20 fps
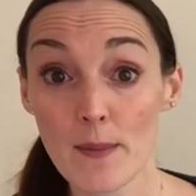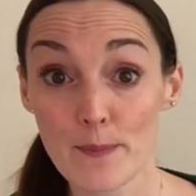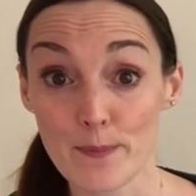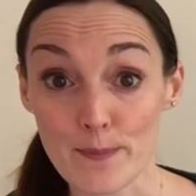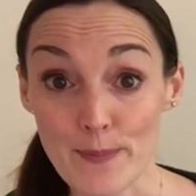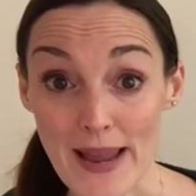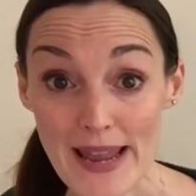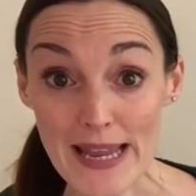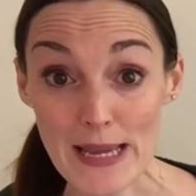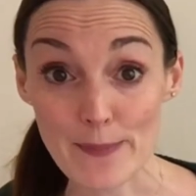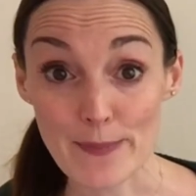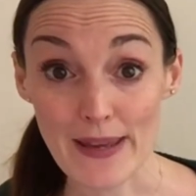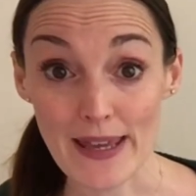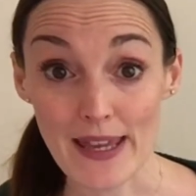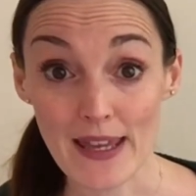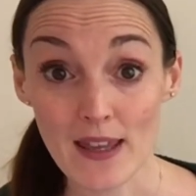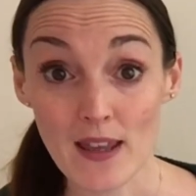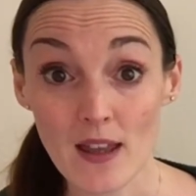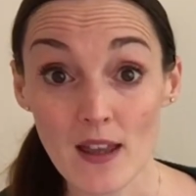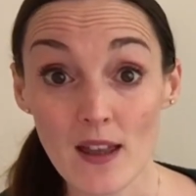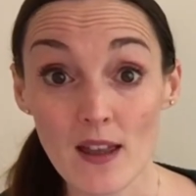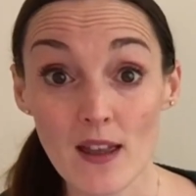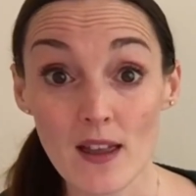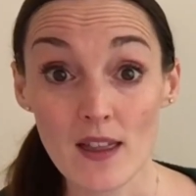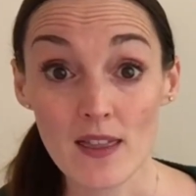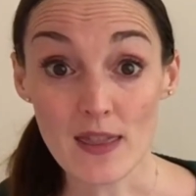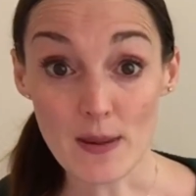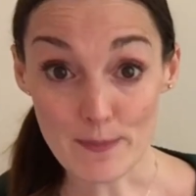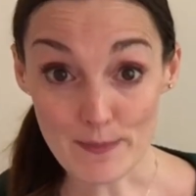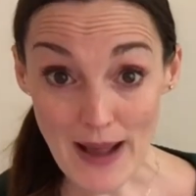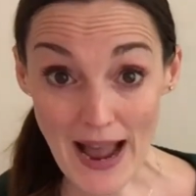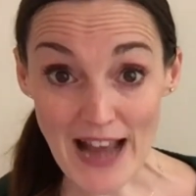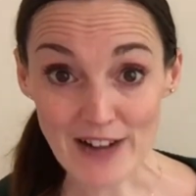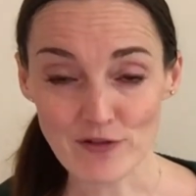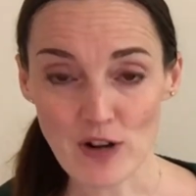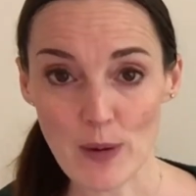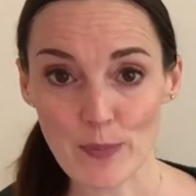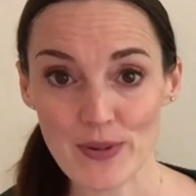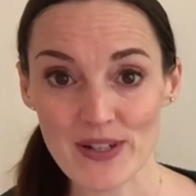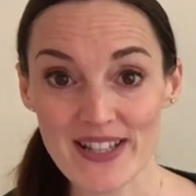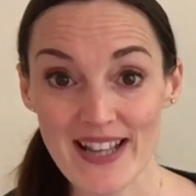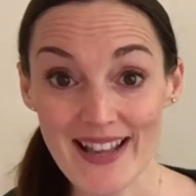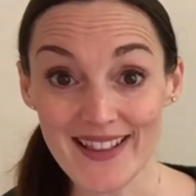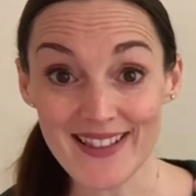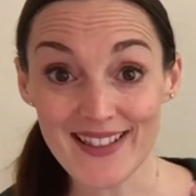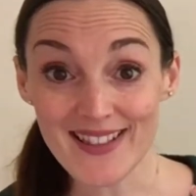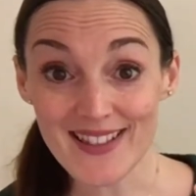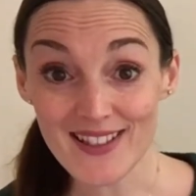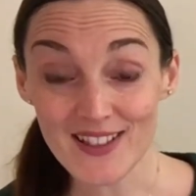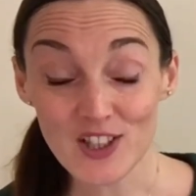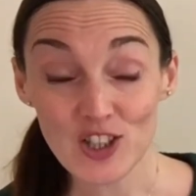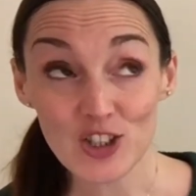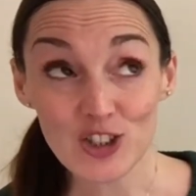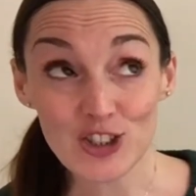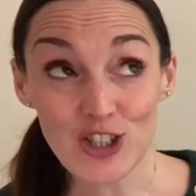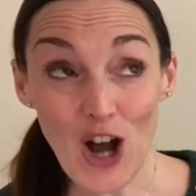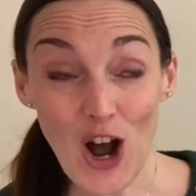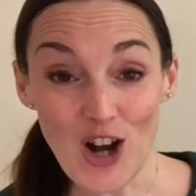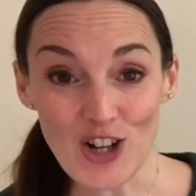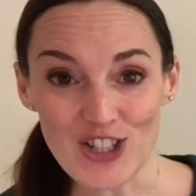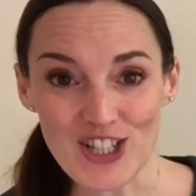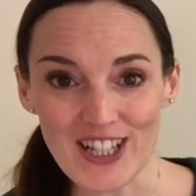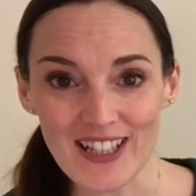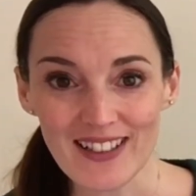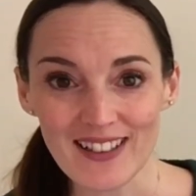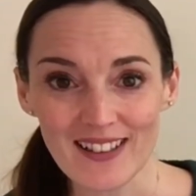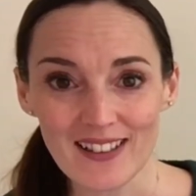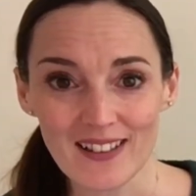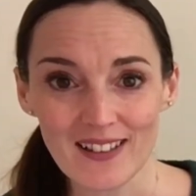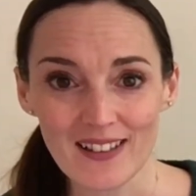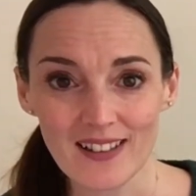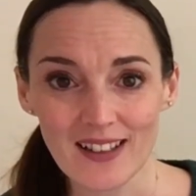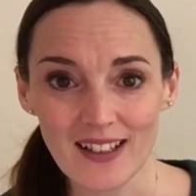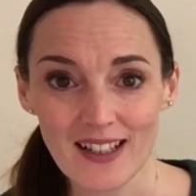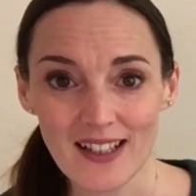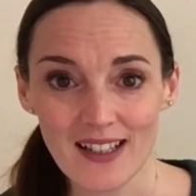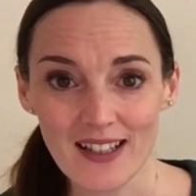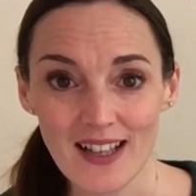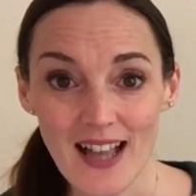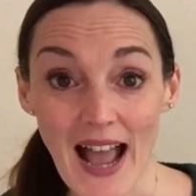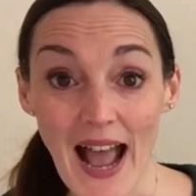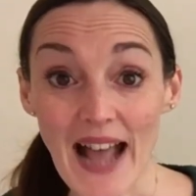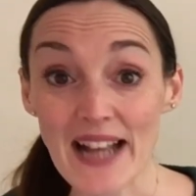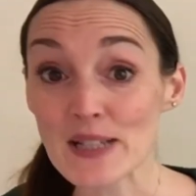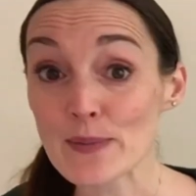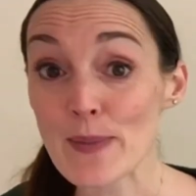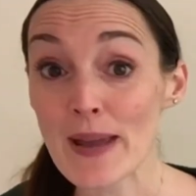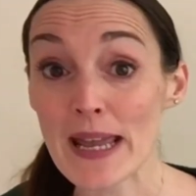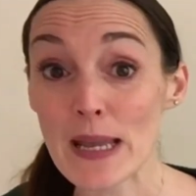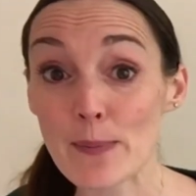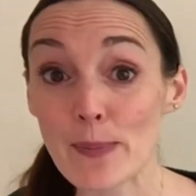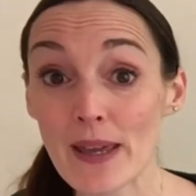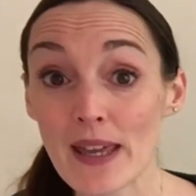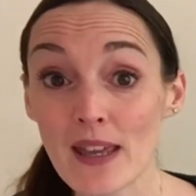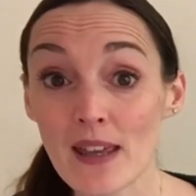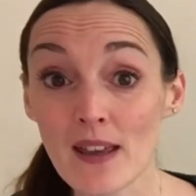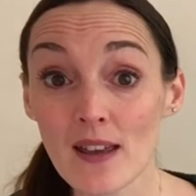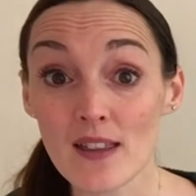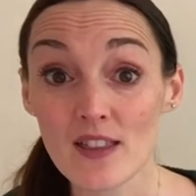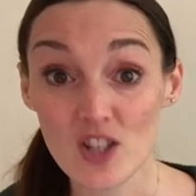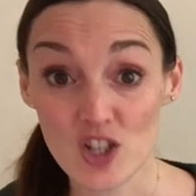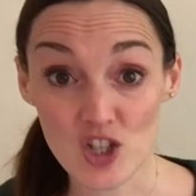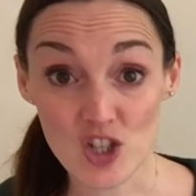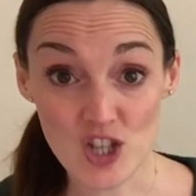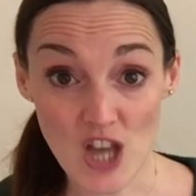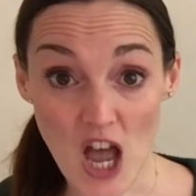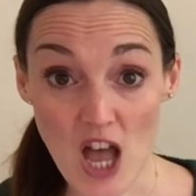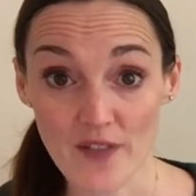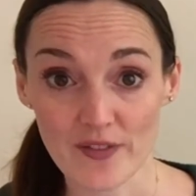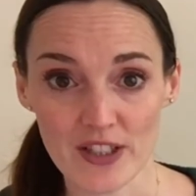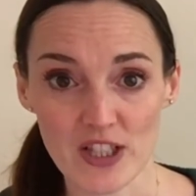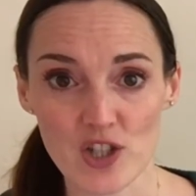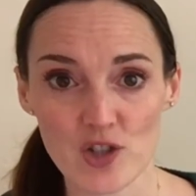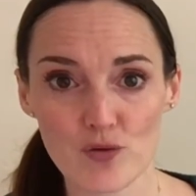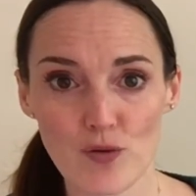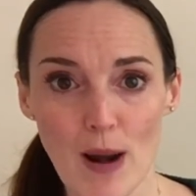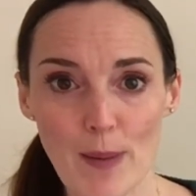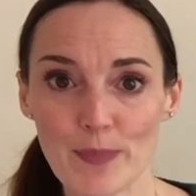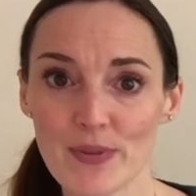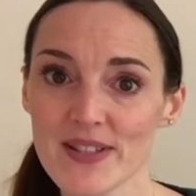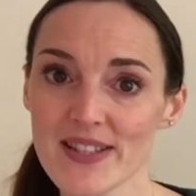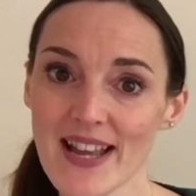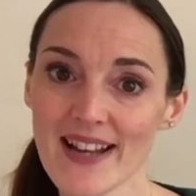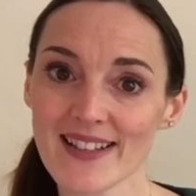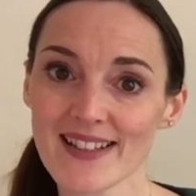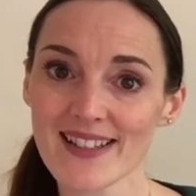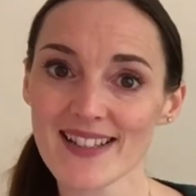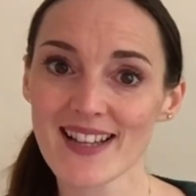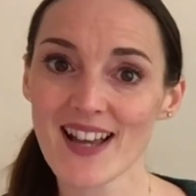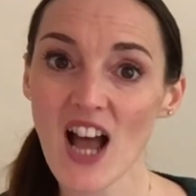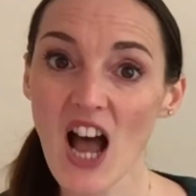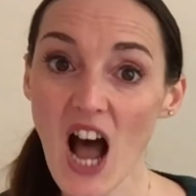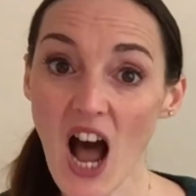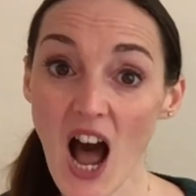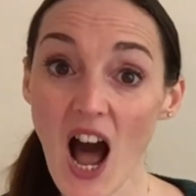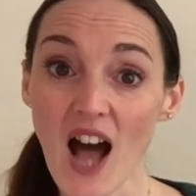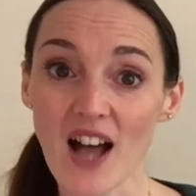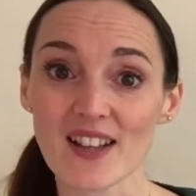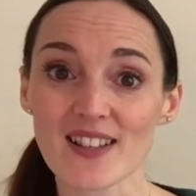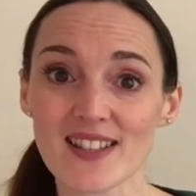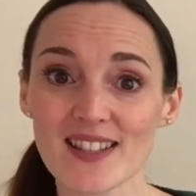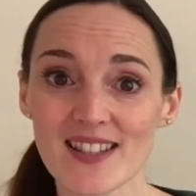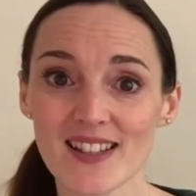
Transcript: Maybe the man represents God and maybe the servants represent us.